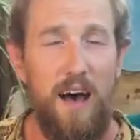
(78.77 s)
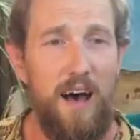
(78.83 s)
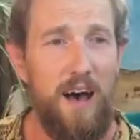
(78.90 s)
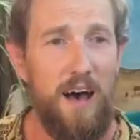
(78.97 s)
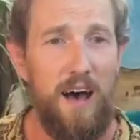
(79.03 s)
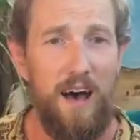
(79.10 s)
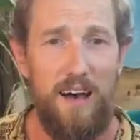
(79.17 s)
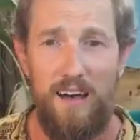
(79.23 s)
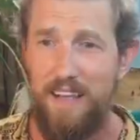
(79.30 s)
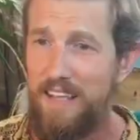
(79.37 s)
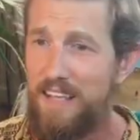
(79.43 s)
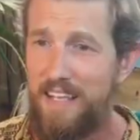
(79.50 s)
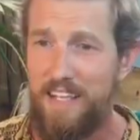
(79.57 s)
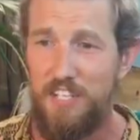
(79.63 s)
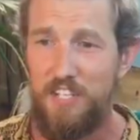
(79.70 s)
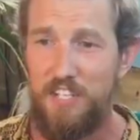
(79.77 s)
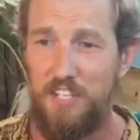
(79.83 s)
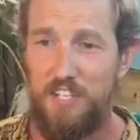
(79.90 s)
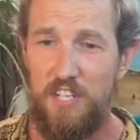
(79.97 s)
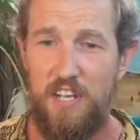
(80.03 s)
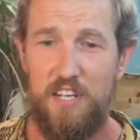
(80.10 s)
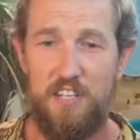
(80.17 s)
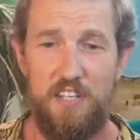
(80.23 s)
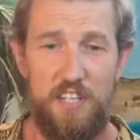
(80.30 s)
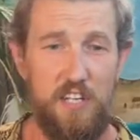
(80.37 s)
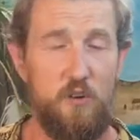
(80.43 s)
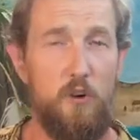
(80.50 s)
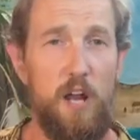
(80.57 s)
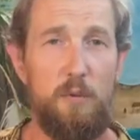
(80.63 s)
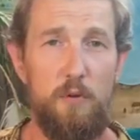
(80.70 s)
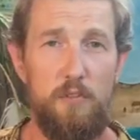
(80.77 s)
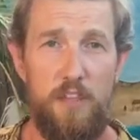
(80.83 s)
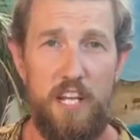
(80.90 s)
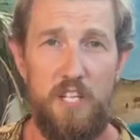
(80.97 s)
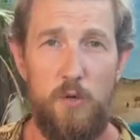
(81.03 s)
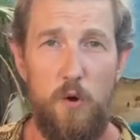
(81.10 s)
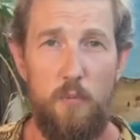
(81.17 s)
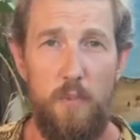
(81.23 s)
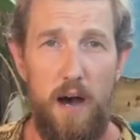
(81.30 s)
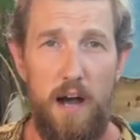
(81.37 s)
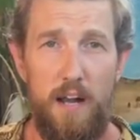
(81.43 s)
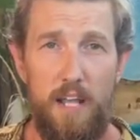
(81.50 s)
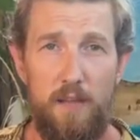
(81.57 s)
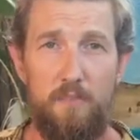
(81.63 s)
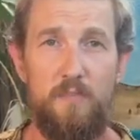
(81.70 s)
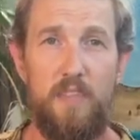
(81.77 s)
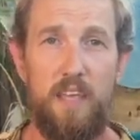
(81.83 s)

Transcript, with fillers: Uh, it just does incredible things to our body.